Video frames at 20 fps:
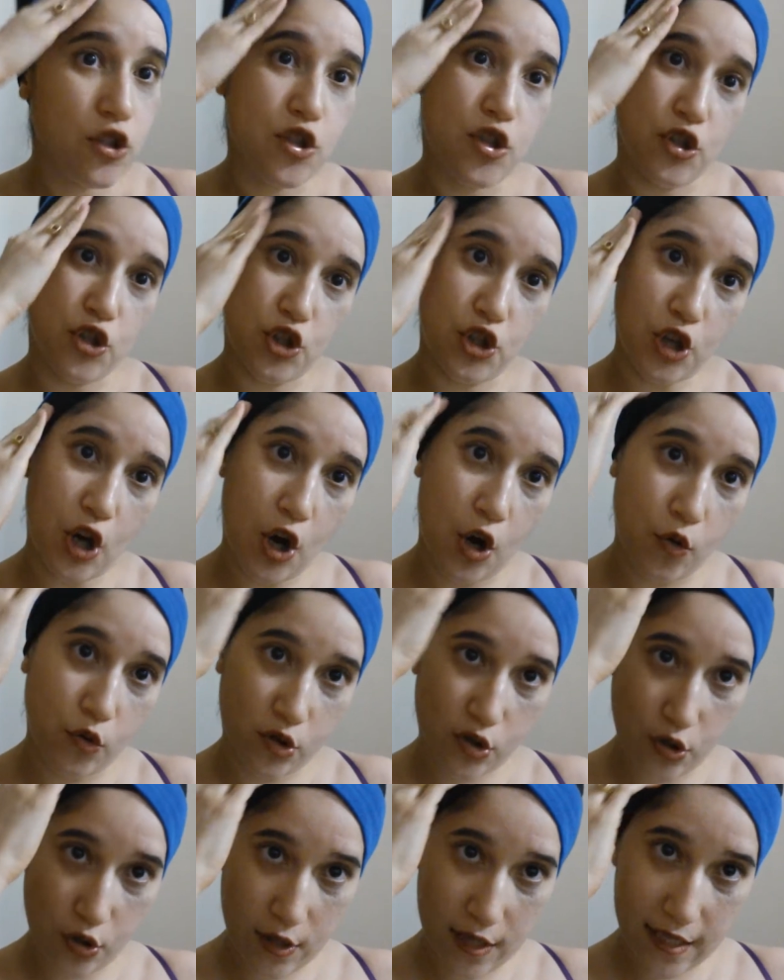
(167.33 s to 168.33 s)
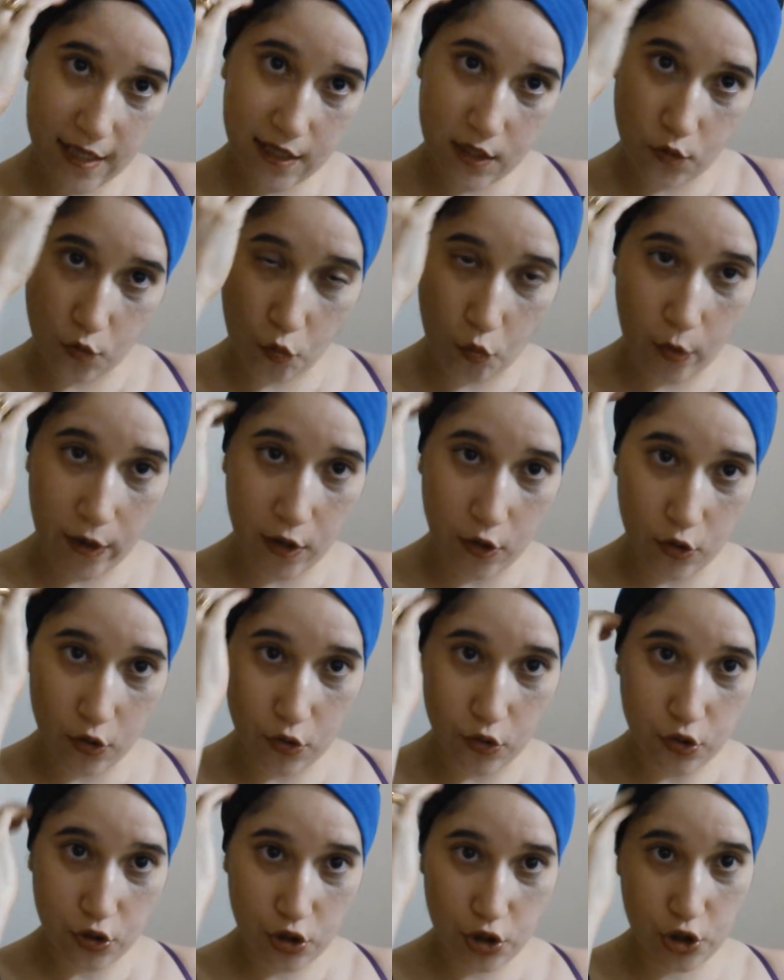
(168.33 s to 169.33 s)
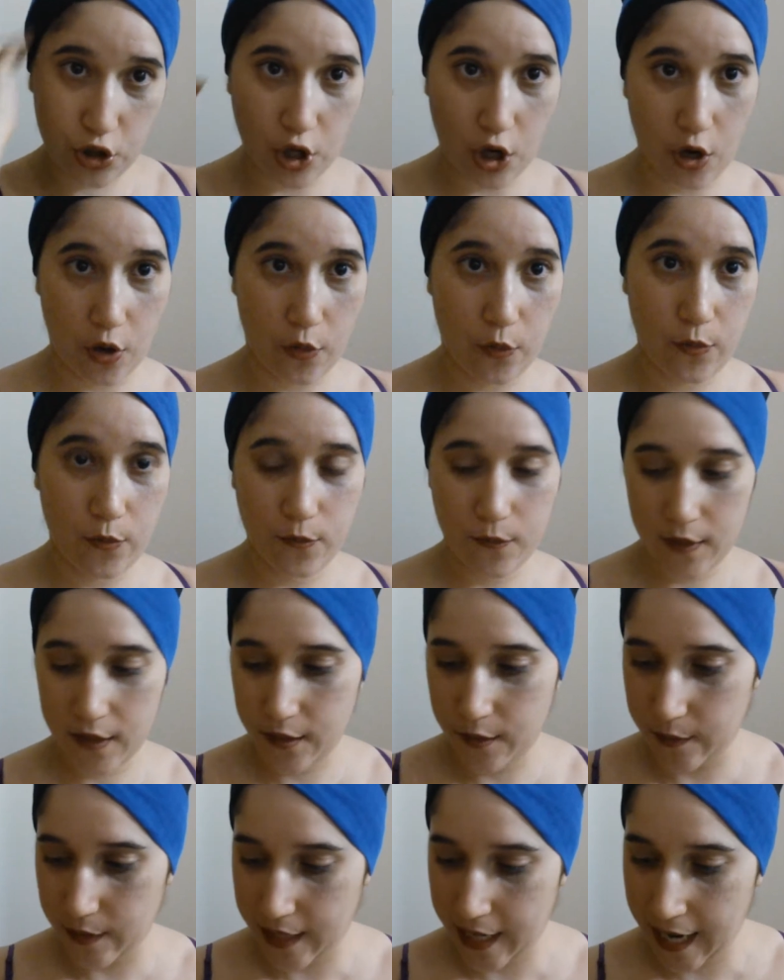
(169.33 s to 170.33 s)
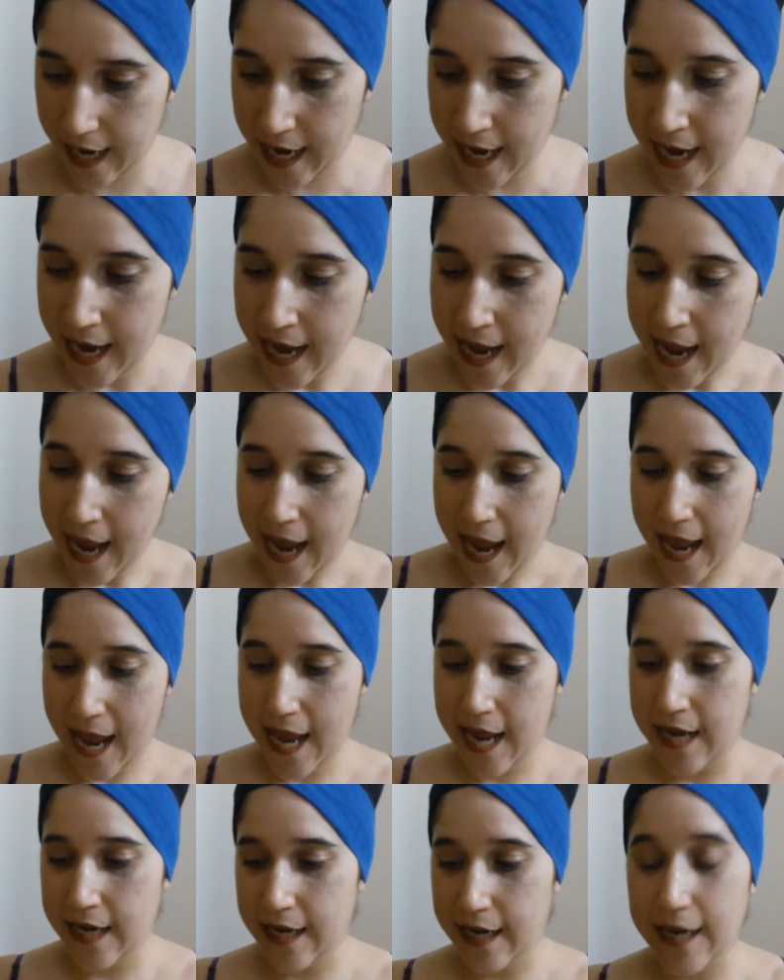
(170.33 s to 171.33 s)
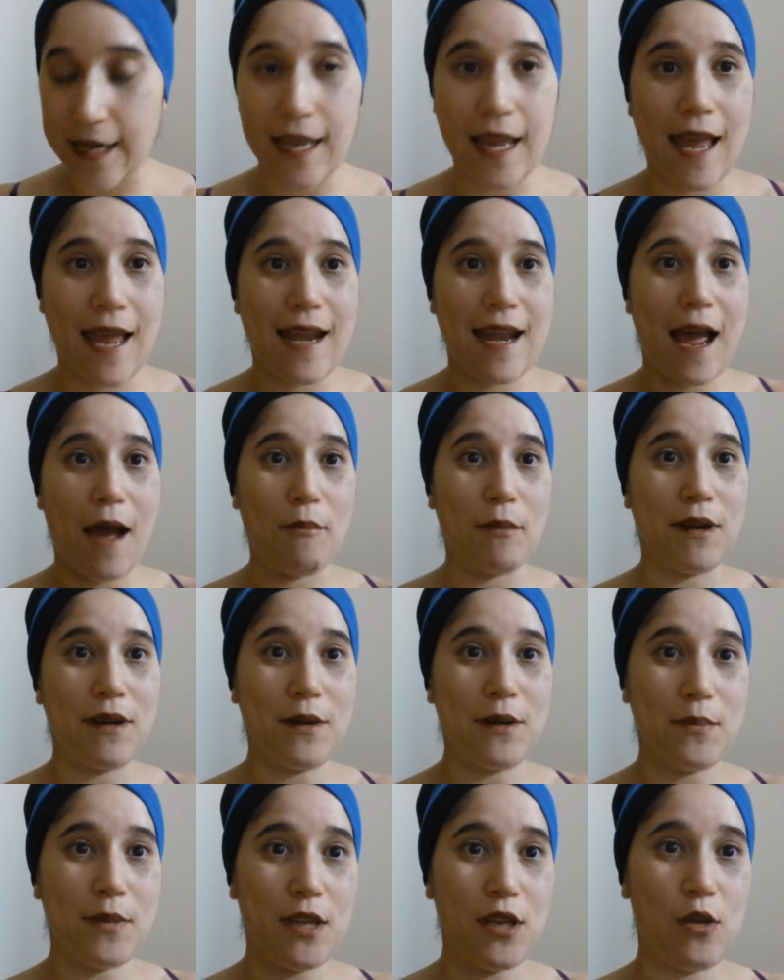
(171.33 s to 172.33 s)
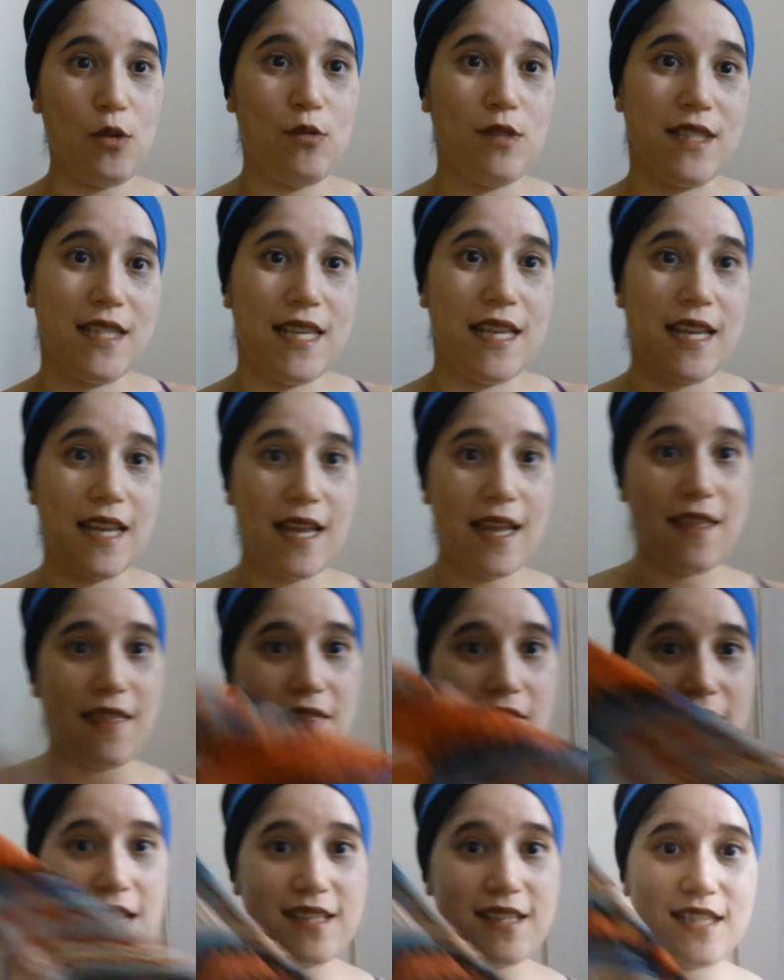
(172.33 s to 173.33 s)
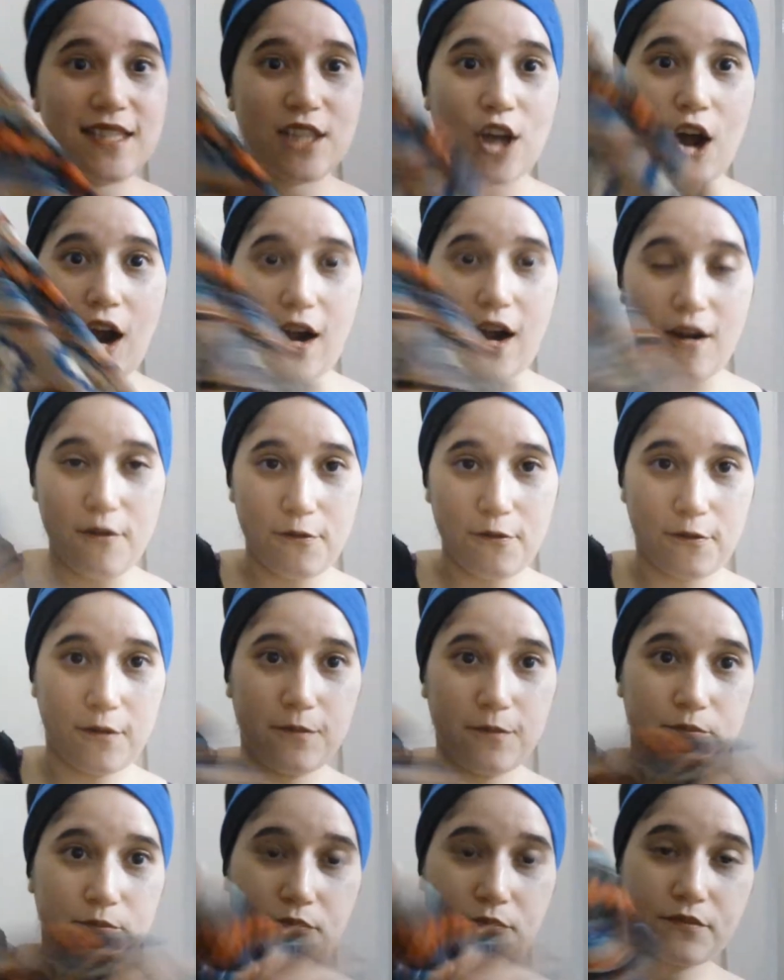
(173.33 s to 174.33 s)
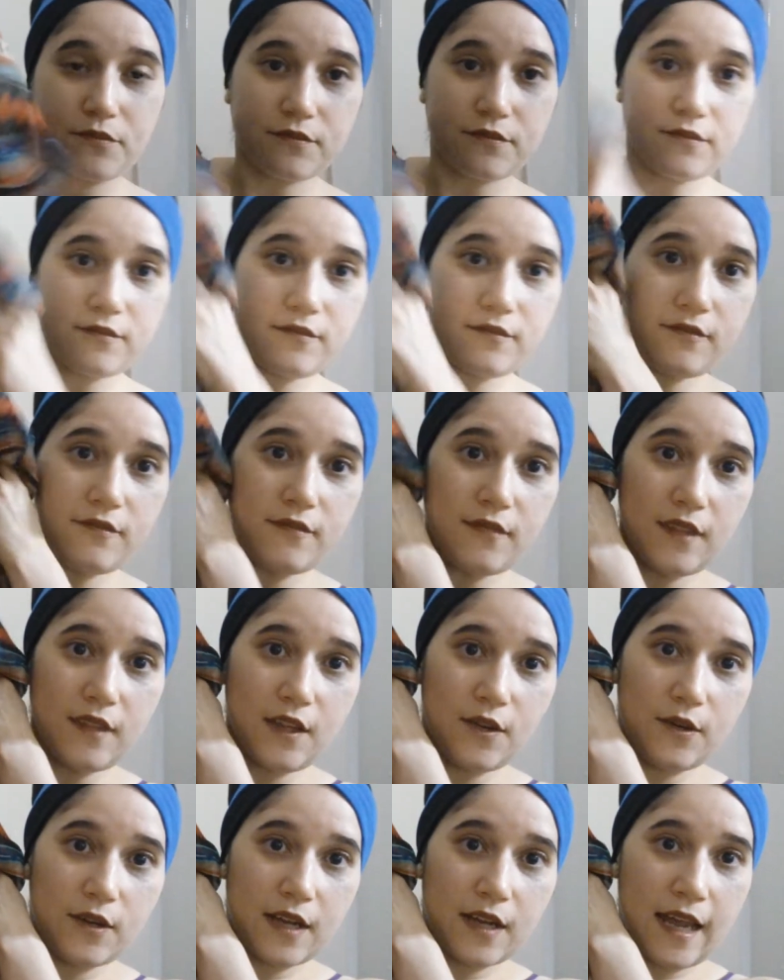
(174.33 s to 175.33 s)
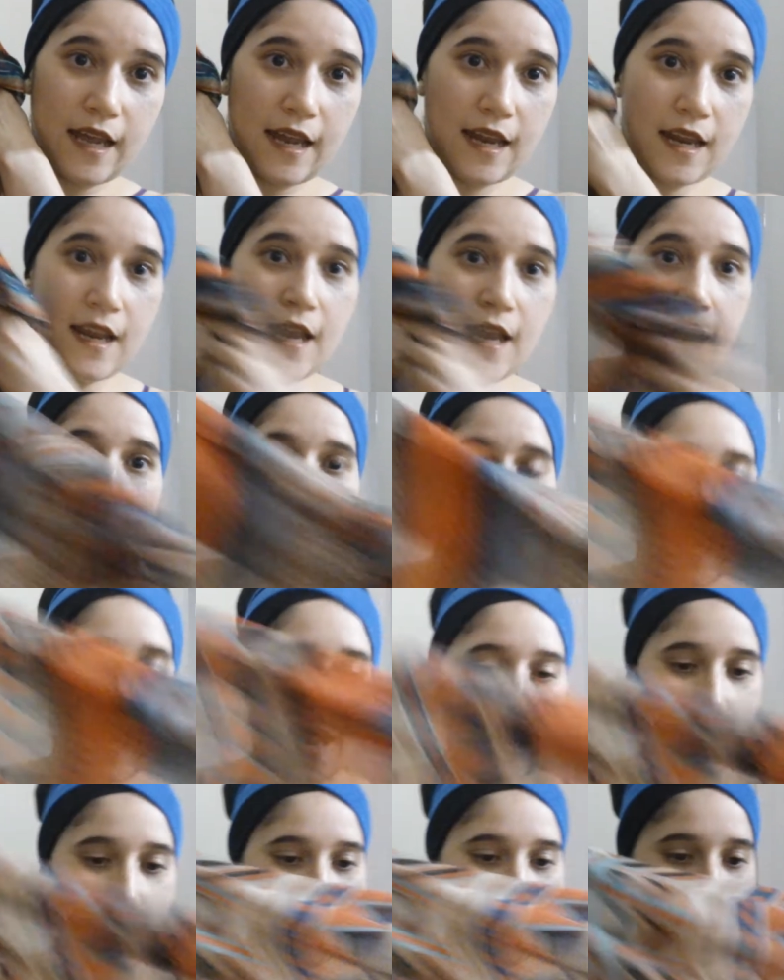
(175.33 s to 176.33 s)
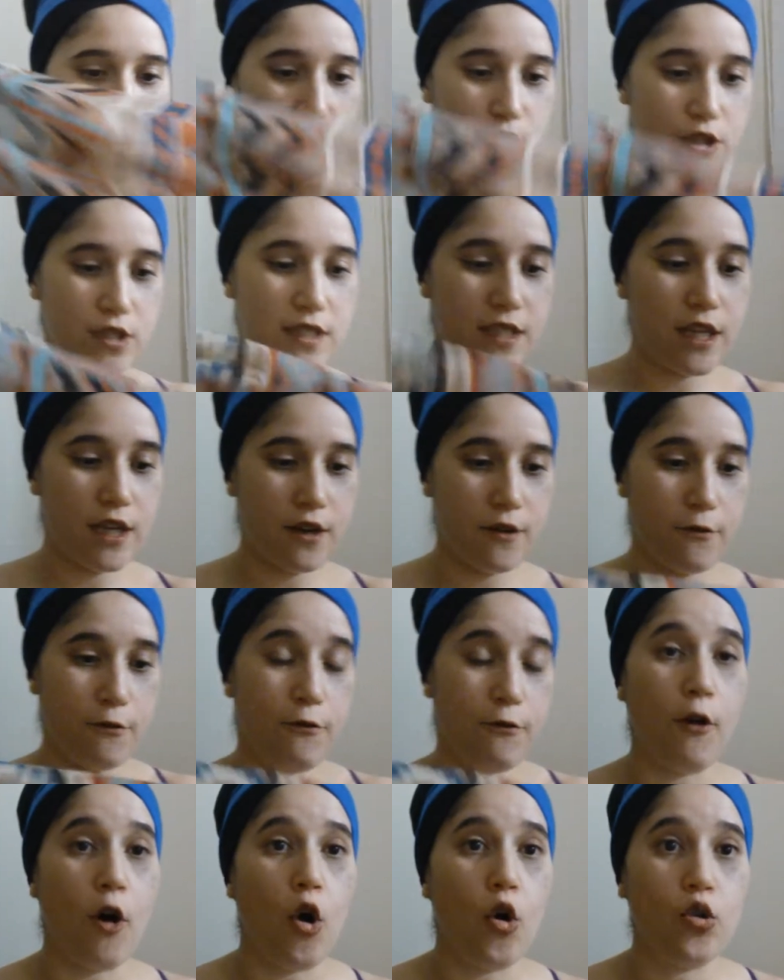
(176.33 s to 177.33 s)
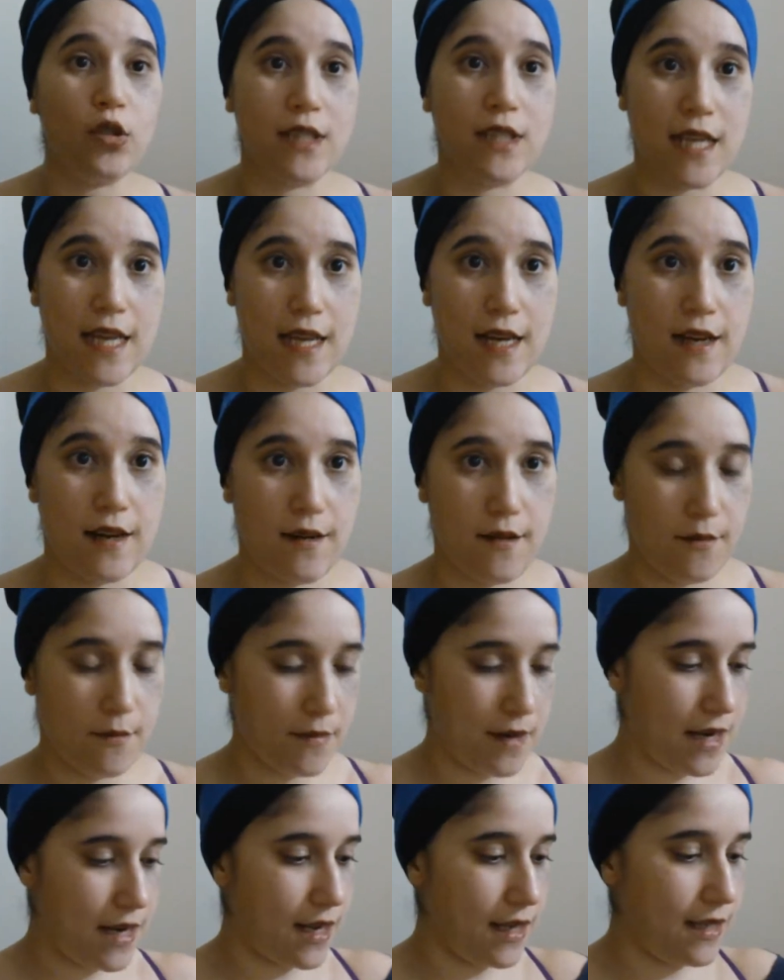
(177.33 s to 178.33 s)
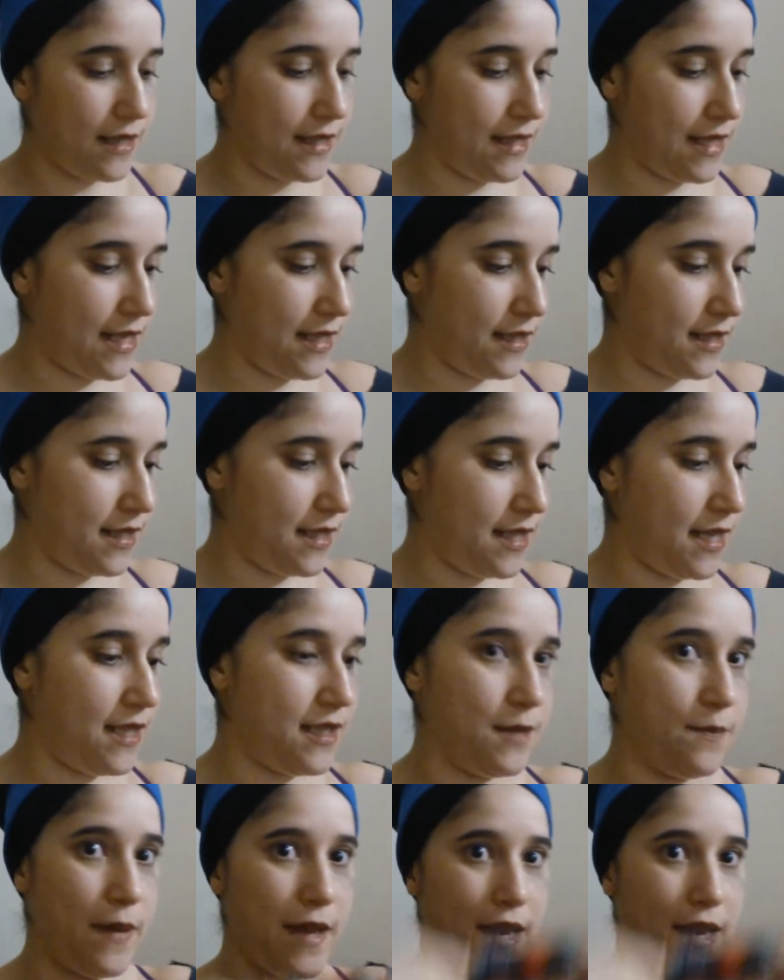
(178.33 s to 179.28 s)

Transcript: to show. So this will show, okay? And again, I'm going to be using this scarf, okay? And I'm just going to fold it because it's